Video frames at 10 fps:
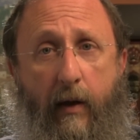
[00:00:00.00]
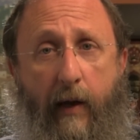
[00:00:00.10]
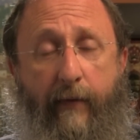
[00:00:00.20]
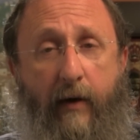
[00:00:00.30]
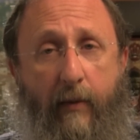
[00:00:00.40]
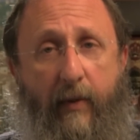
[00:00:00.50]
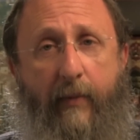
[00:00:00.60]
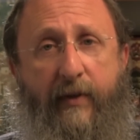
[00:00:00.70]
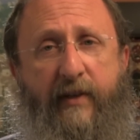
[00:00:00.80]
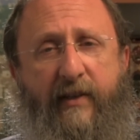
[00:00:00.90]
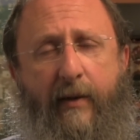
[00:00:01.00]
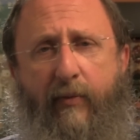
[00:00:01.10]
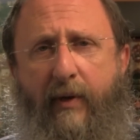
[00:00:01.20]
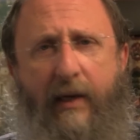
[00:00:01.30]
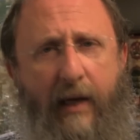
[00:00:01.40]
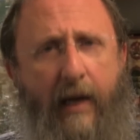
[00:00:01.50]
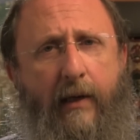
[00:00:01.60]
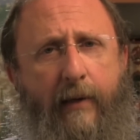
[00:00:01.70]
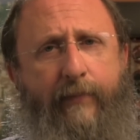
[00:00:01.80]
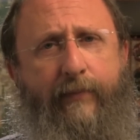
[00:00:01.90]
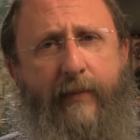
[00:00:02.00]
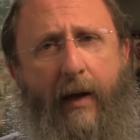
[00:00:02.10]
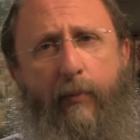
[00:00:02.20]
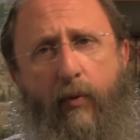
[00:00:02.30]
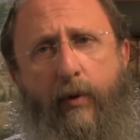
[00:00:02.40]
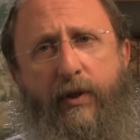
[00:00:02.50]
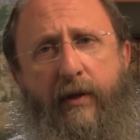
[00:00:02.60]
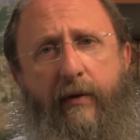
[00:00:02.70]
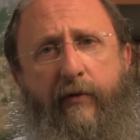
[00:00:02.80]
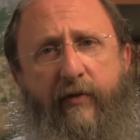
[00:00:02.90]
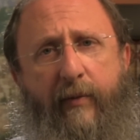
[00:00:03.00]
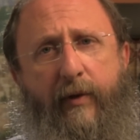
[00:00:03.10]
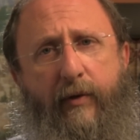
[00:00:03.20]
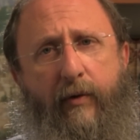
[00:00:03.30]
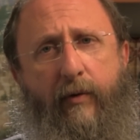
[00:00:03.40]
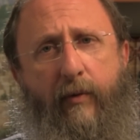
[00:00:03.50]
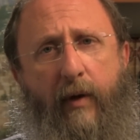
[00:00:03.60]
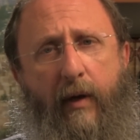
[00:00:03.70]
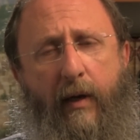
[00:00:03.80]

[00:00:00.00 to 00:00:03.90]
and the commandment to separate challah, a portion from the dough.